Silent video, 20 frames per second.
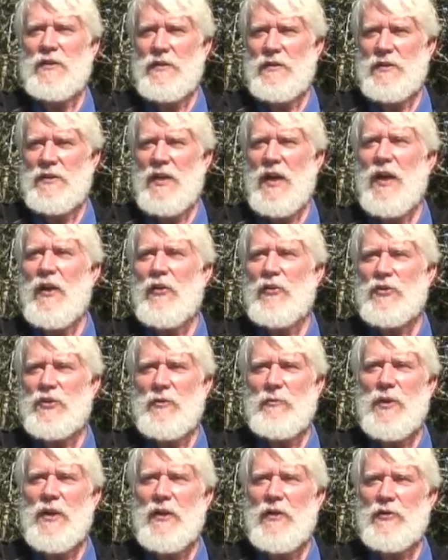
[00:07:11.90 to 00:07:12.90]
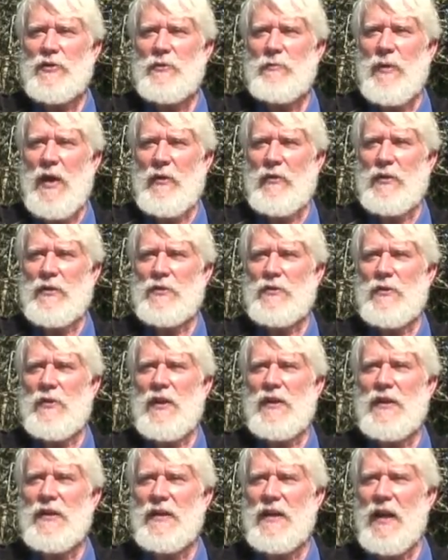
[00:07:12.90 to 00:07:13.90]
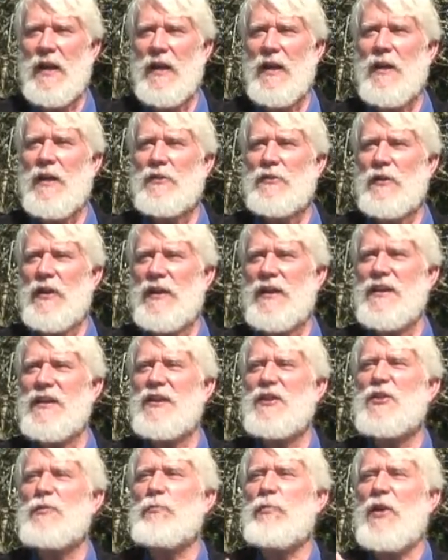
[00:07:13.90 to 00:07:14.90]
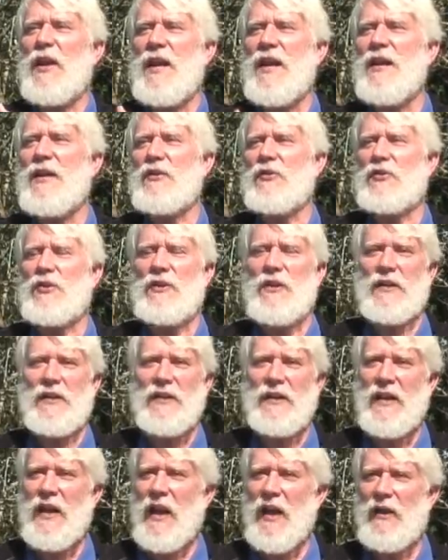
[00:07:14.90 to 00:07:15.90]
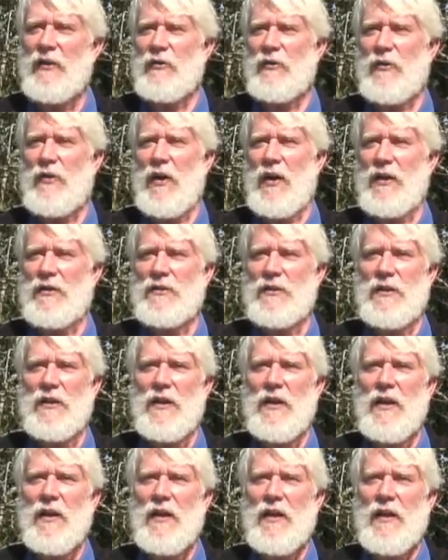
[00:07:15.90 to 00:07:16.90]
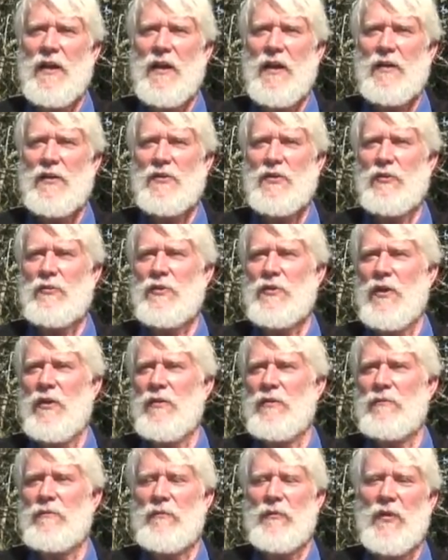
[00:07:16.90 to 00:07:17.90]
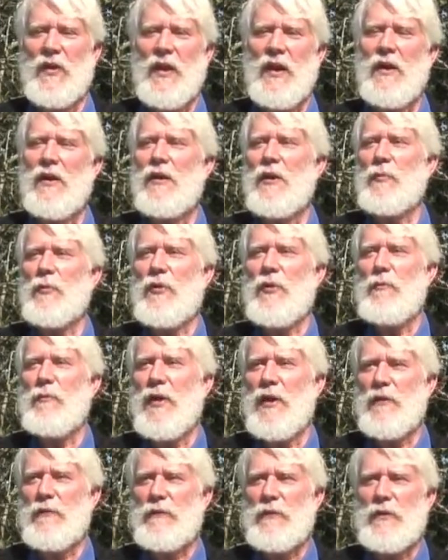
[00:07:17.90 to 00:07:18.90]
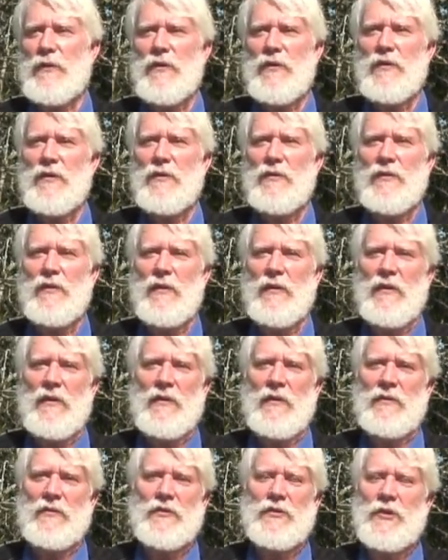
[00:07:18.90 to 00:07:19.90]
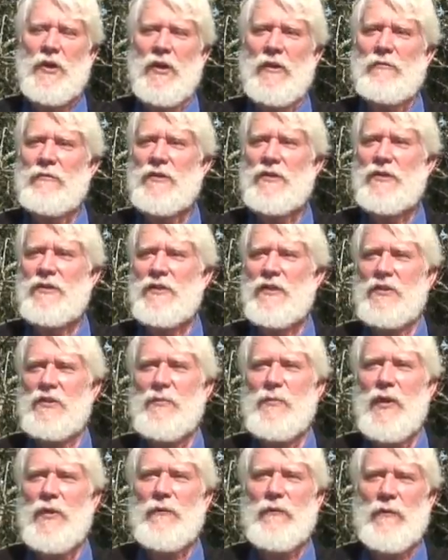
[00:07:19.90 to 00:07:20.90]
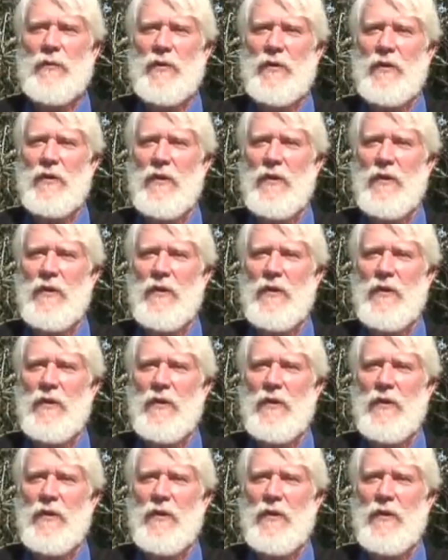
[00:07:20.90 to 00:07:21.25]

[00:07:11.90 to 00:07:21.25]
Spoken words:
tell somebody else about it, so they can explain, so they can categorize it. So don't get hung up on the metaphor. Chakra's just a metaphor.